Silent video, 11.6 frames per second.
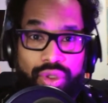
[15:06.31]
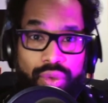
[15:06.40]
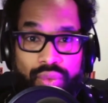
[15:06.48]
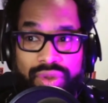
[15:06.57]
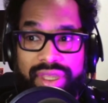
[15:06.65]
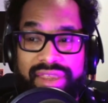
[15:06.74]

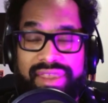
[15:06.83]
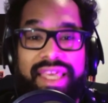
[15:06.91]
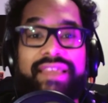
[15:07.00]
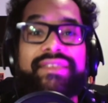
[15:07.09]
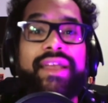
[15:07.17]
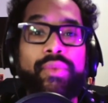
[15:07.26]
So the
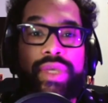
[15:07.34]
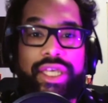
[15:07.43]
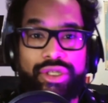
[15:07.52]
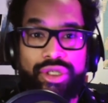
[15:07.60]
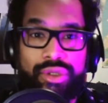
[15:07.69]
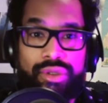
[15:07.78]
things that we
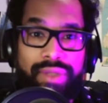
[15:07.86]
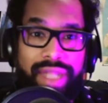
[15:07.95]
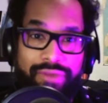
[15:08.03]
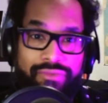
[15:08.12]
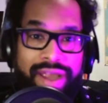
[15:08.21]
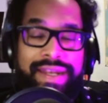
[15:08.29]
can do,
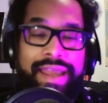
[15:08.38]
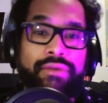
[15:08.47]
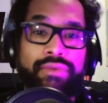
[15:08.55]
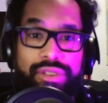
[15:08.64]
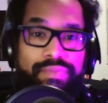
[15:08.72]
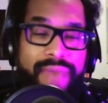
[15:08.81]
like right now,
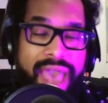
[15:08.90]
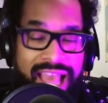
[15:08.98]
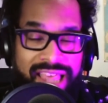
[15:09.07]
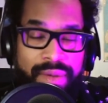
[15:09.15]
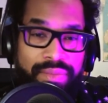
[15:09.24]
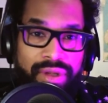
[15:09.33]
when you
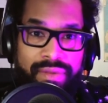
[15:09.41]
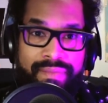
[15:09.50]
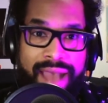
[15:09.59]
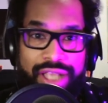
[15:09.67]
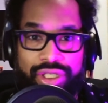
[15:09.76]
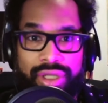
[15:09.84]
ask people to
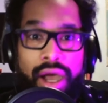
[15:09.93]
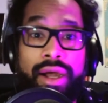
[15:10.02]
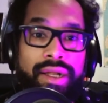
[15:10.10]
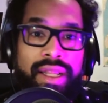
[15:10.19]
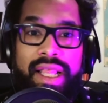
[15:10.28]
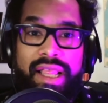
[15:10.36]
imagine art,